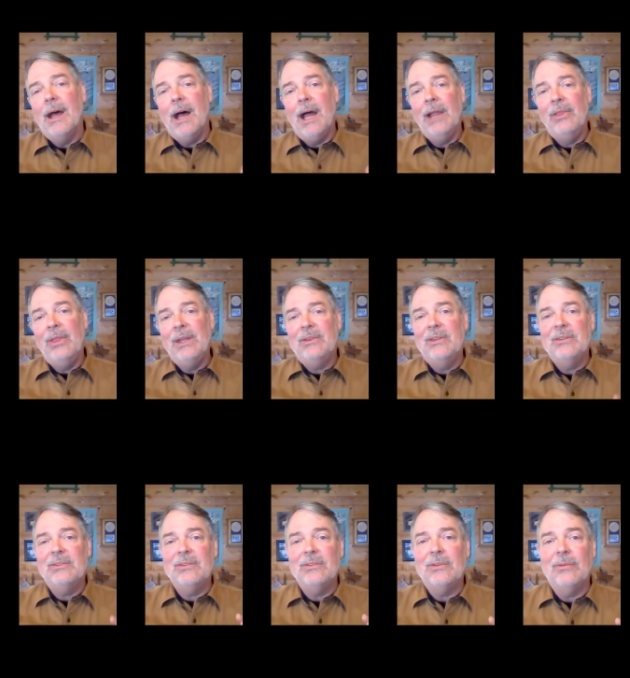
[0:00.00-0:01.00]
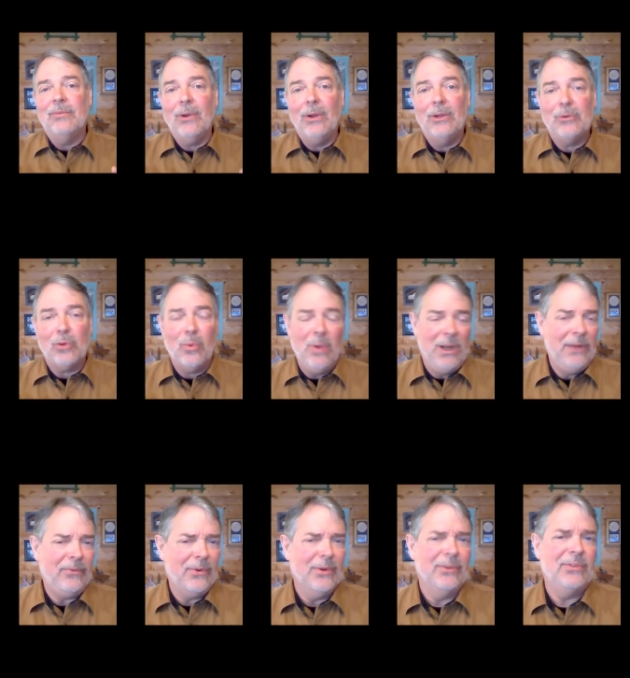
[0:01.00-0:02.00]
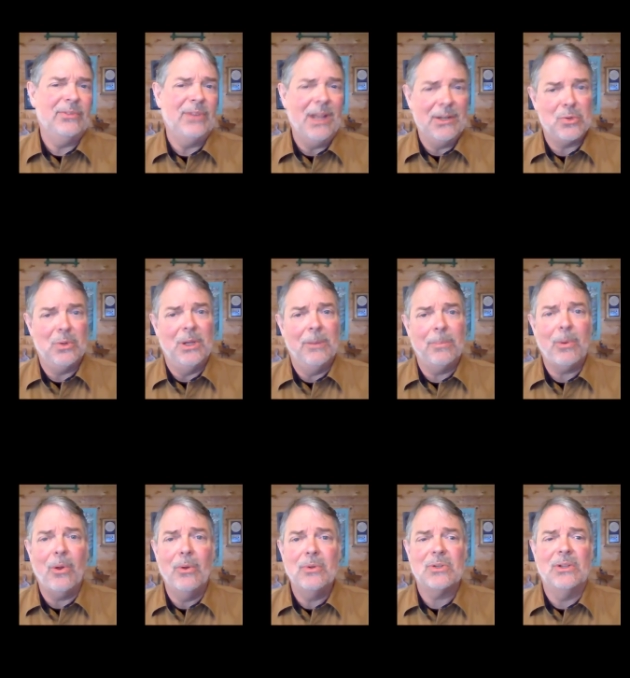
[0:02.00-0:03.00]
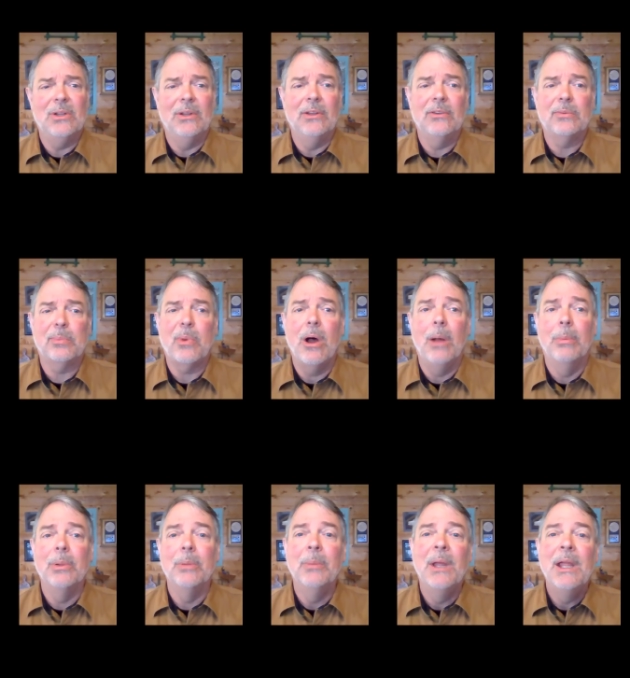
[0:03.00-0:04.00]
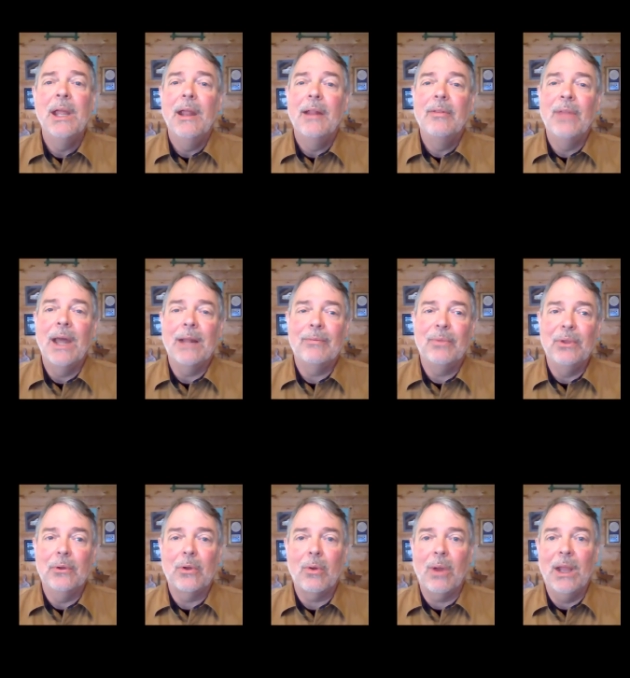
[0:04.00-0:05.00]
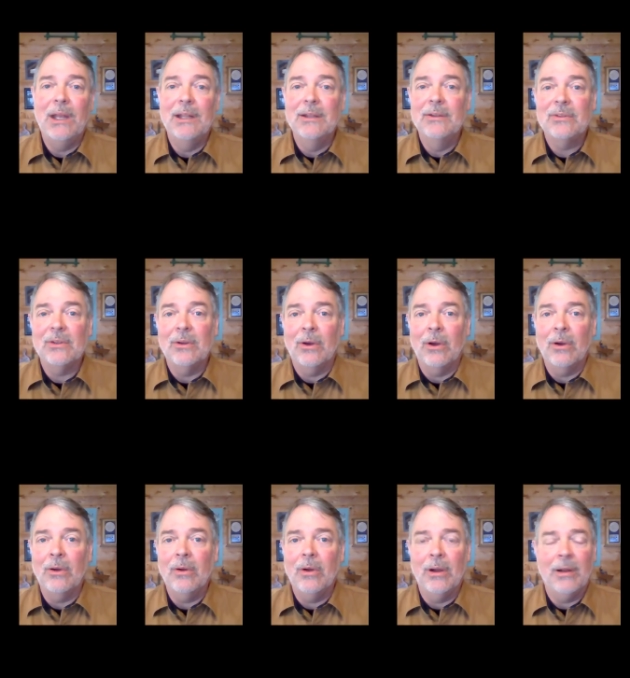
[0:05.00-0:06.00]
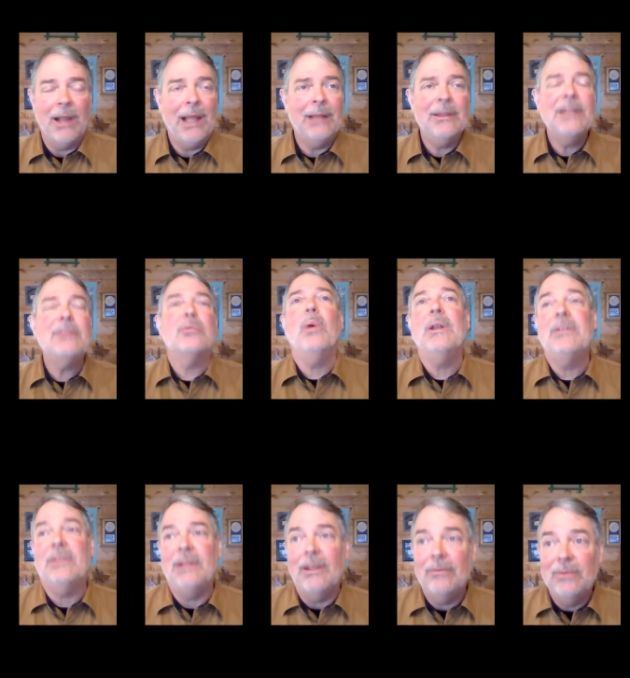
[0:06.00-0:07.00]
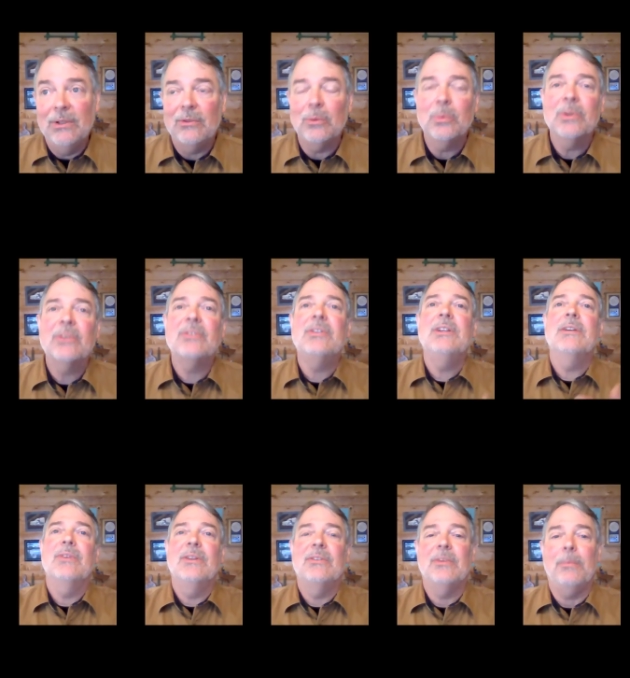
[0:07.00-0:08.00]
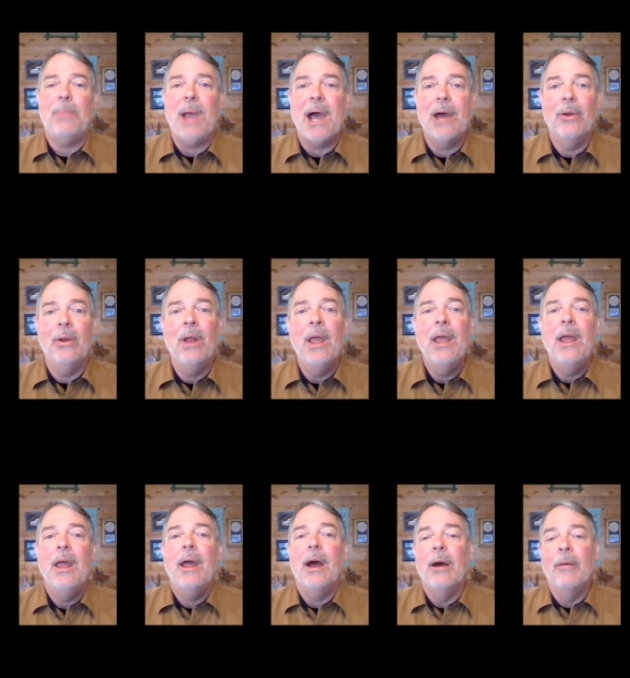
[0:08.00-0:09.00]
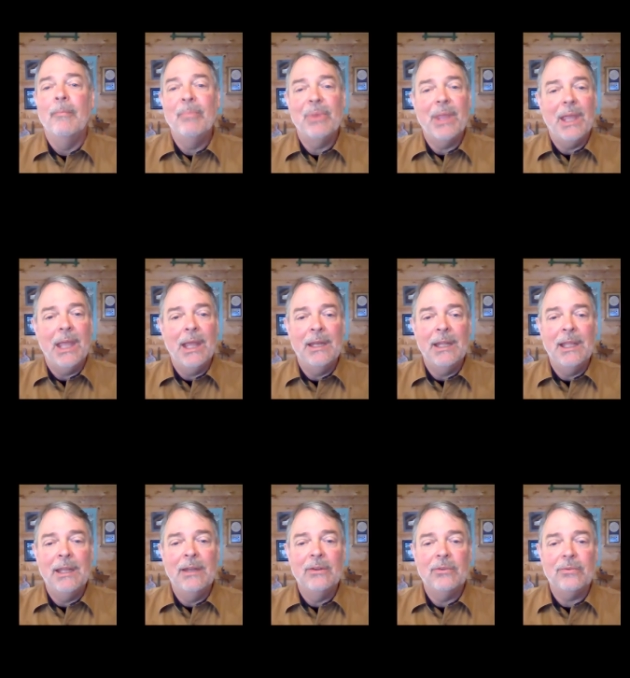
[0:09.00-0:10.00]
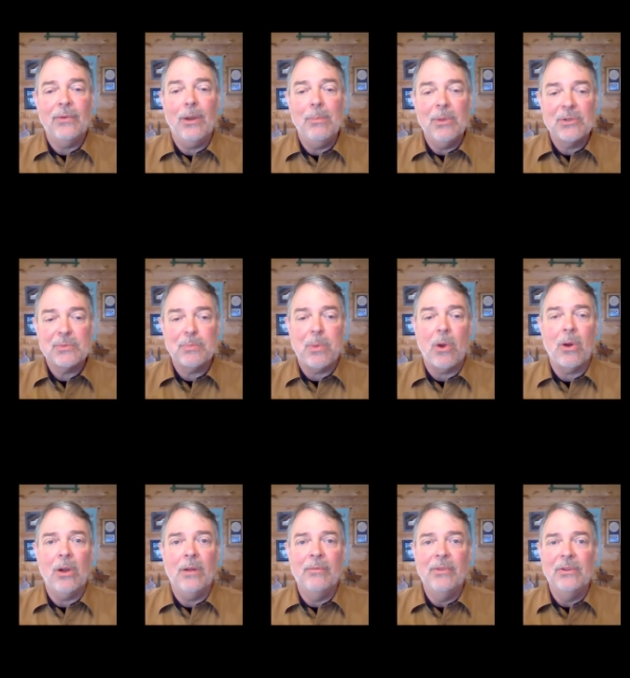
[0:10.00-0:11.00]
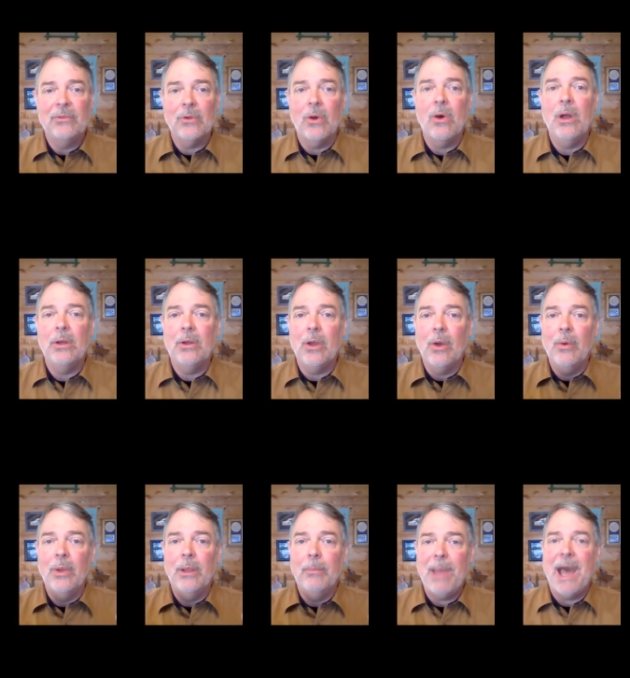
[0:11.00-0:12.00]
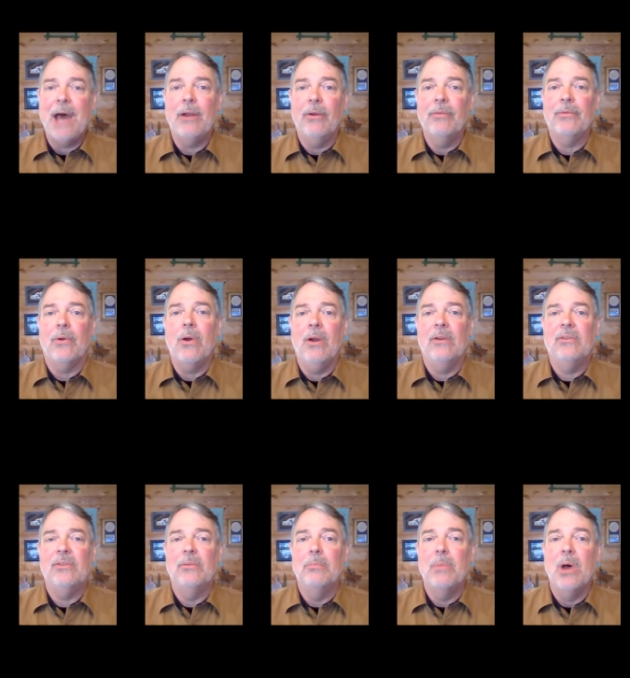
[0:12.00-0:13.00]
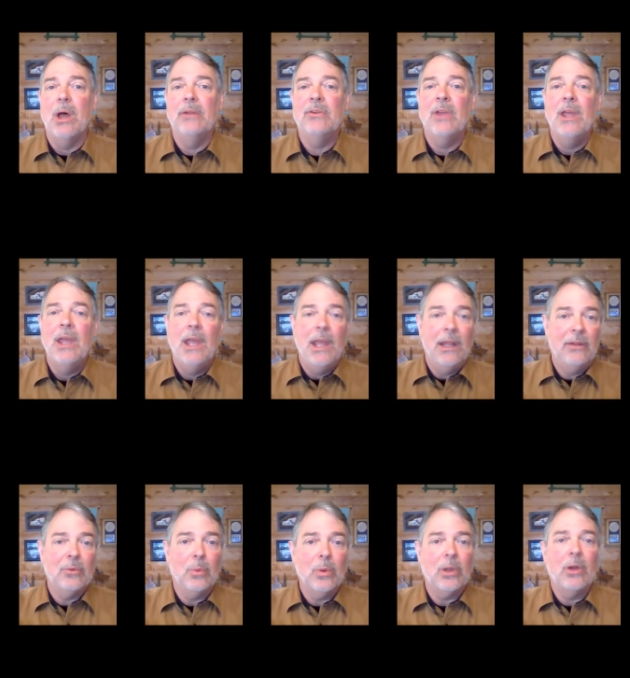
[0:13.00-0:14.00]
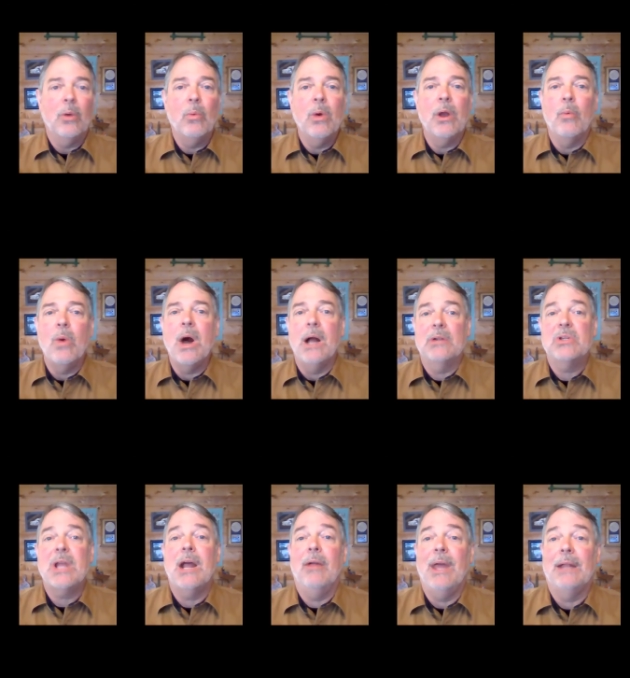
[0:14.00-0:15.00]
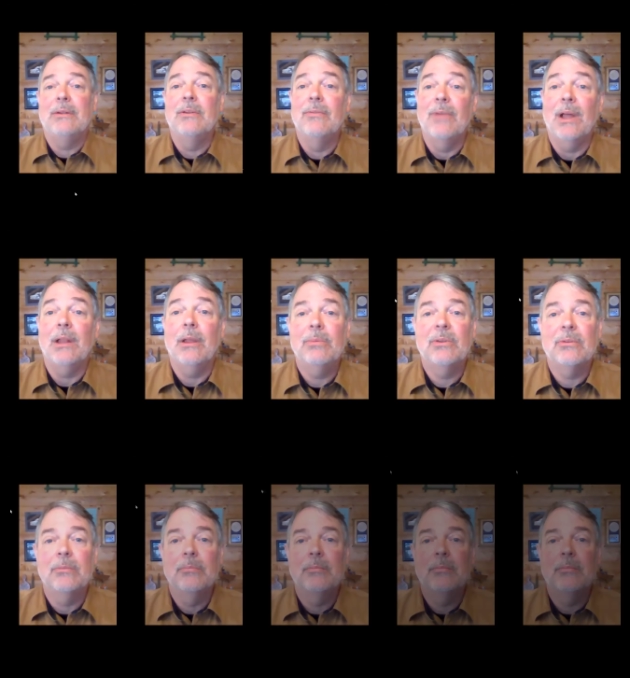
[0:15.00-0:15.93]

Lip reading: I think this is a very 21st century approach to this problem that the Ukrainians are at least once they've used it, we'll see if it's a pattern. And it is very much part of this ongoing battle for hearts and minds. And so we're going to want to watch how that develops.